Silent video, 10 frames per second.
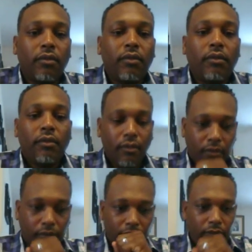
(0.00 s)
It's but
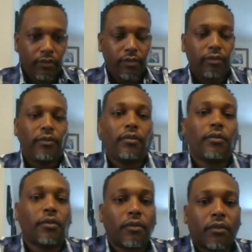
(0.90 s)
yeah, but no,
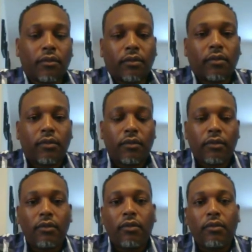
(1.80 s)
but now
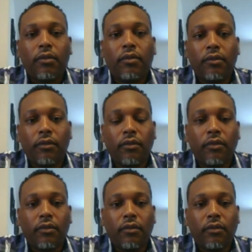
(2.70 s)
you're impacted
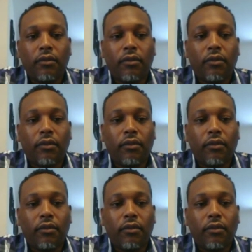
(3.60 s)
personally,